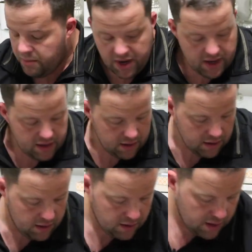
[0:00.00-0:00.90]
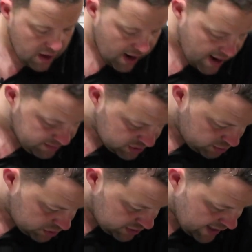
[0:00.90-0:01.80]
But I'm
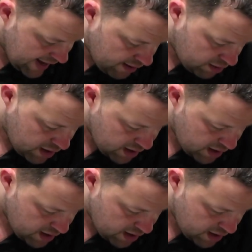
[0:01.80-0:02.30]
switching out